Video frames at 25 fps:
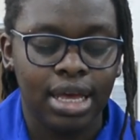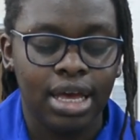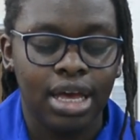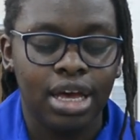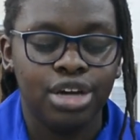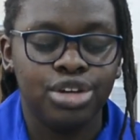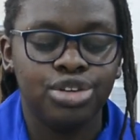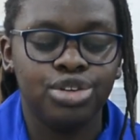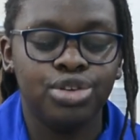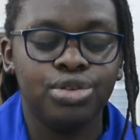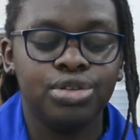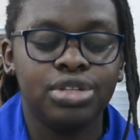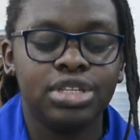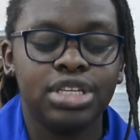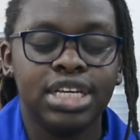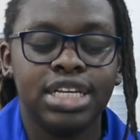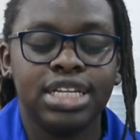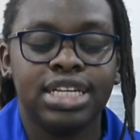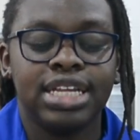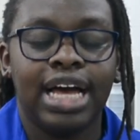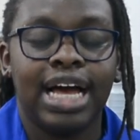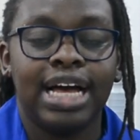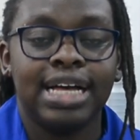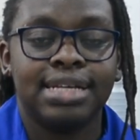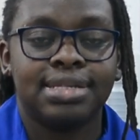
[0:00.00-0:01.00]
You'll
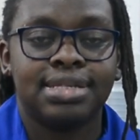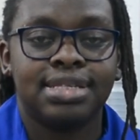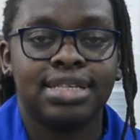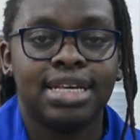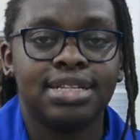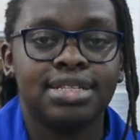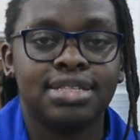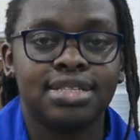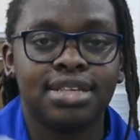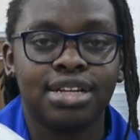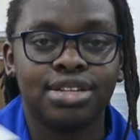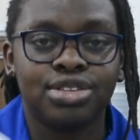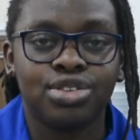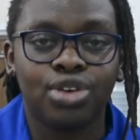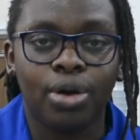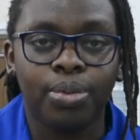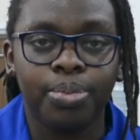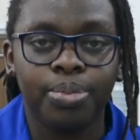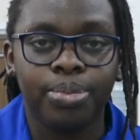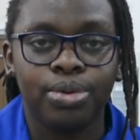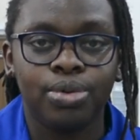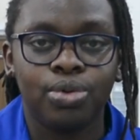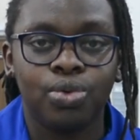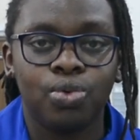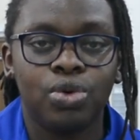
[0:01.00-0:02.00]
need a sensor
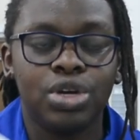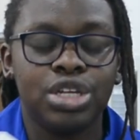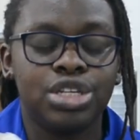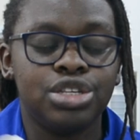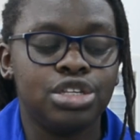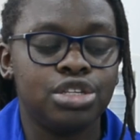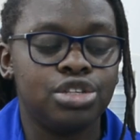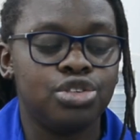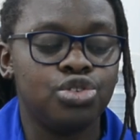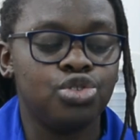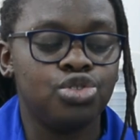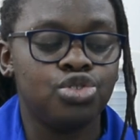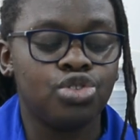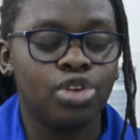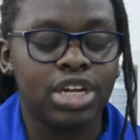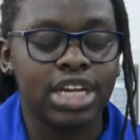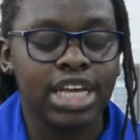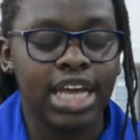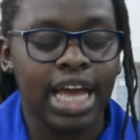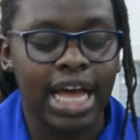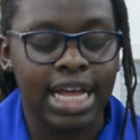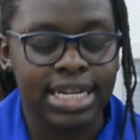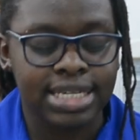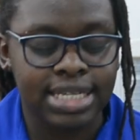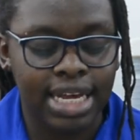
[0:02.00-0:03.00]
top, which is
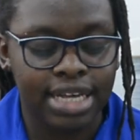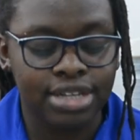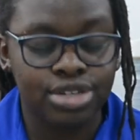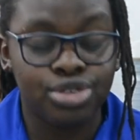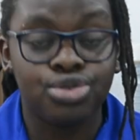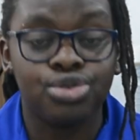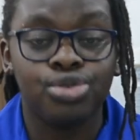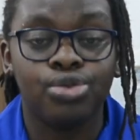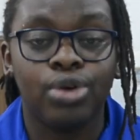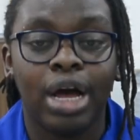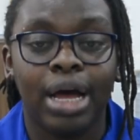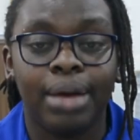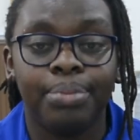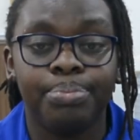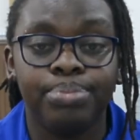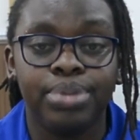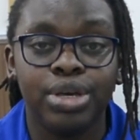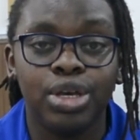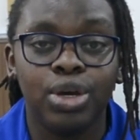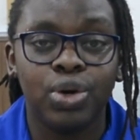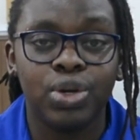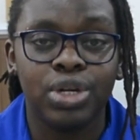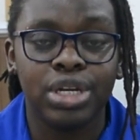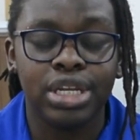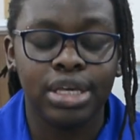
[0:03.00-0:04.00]
usually attached to a
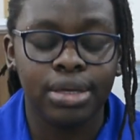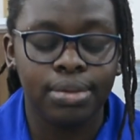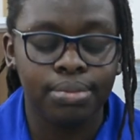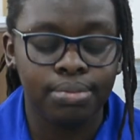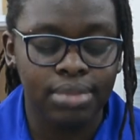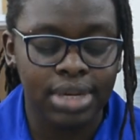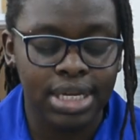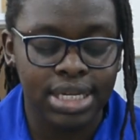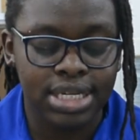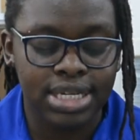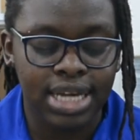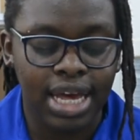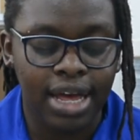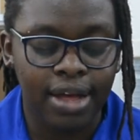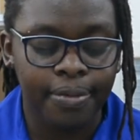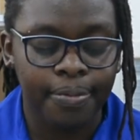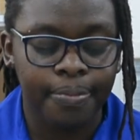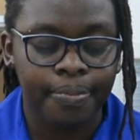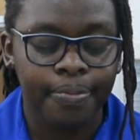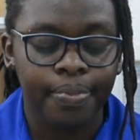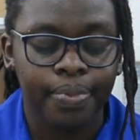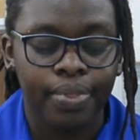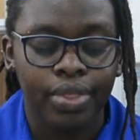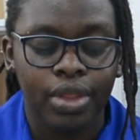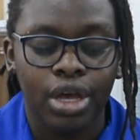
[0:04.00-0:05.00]
BOD meter.
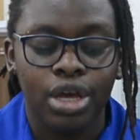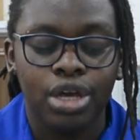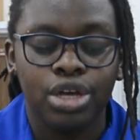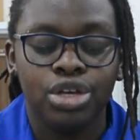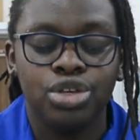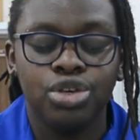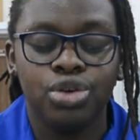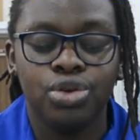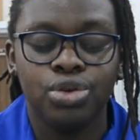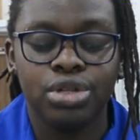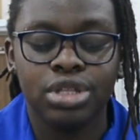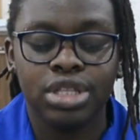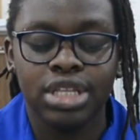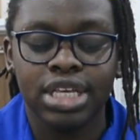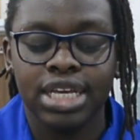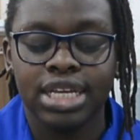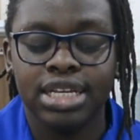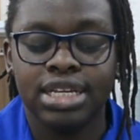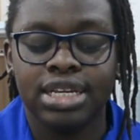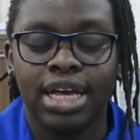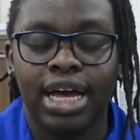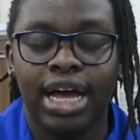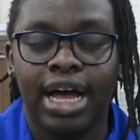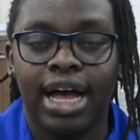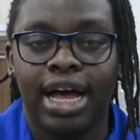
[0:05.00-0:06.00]
You'll
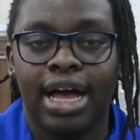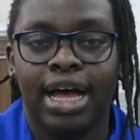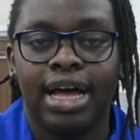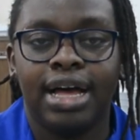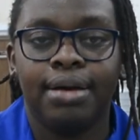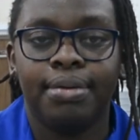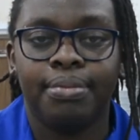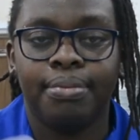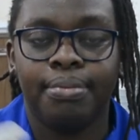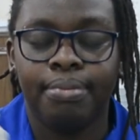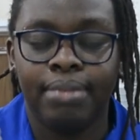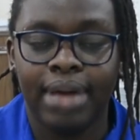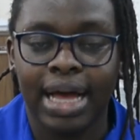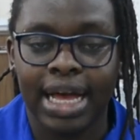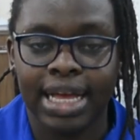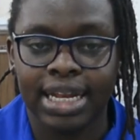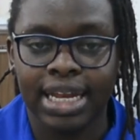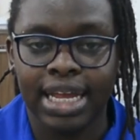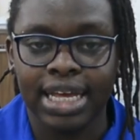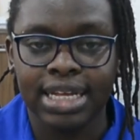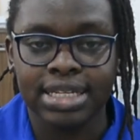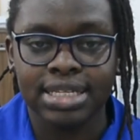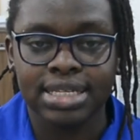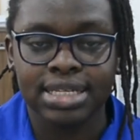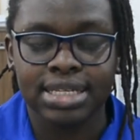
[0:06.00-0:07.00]
need a
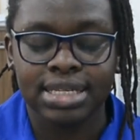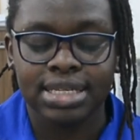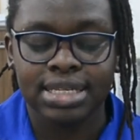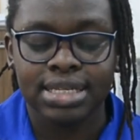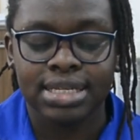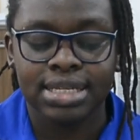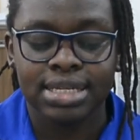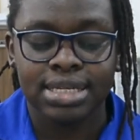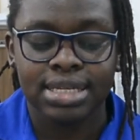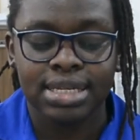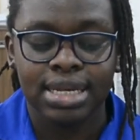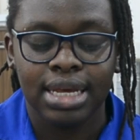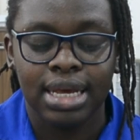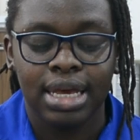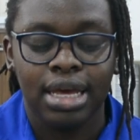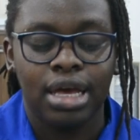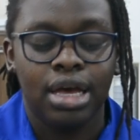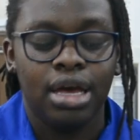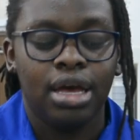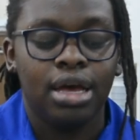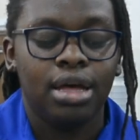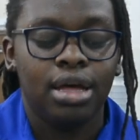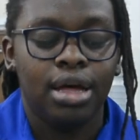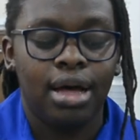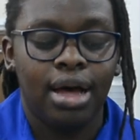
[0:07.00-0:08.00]
magnet.
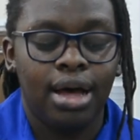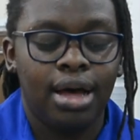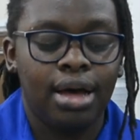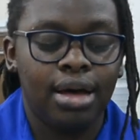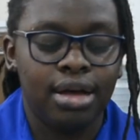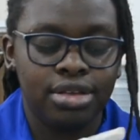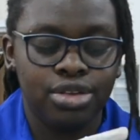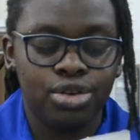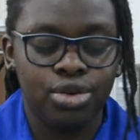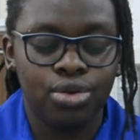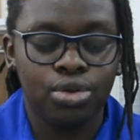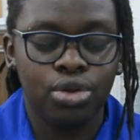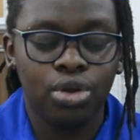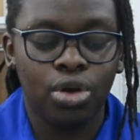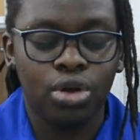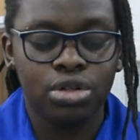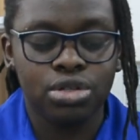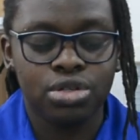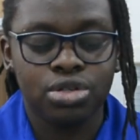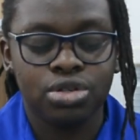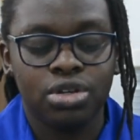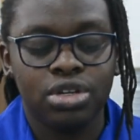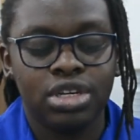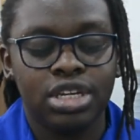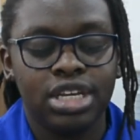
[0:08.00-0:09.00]
You'll
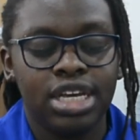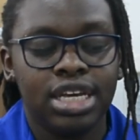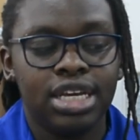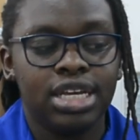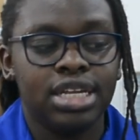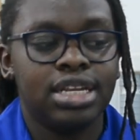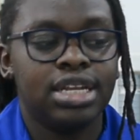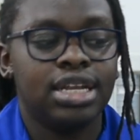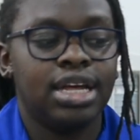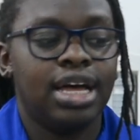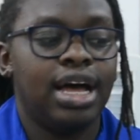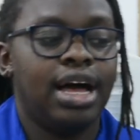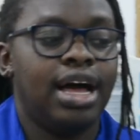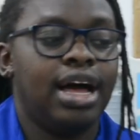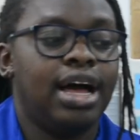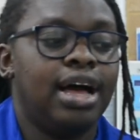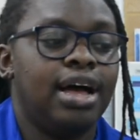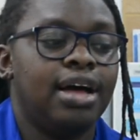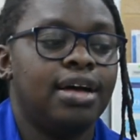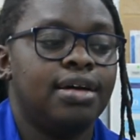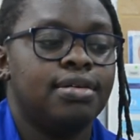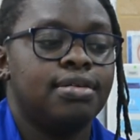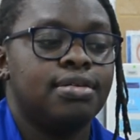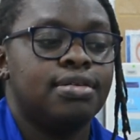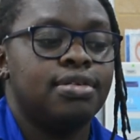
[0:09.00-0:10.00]
also need
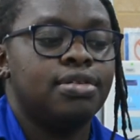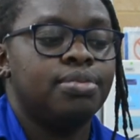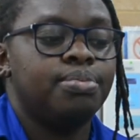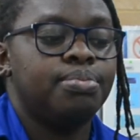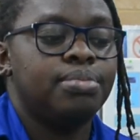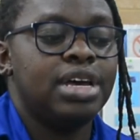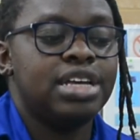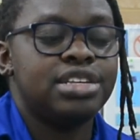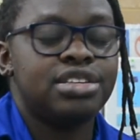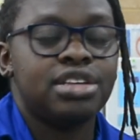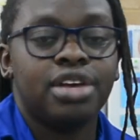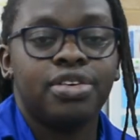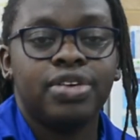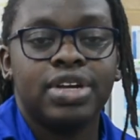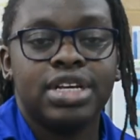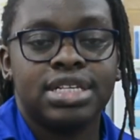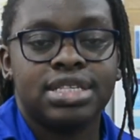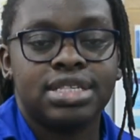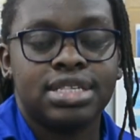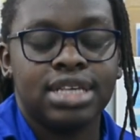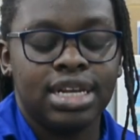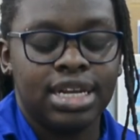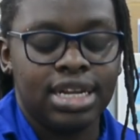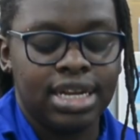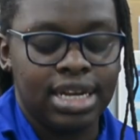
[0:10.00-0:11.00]
a measuring
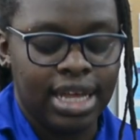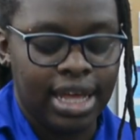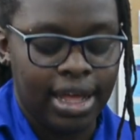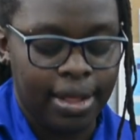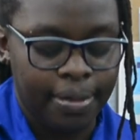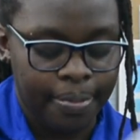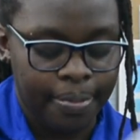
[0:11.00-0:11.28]
cylinder,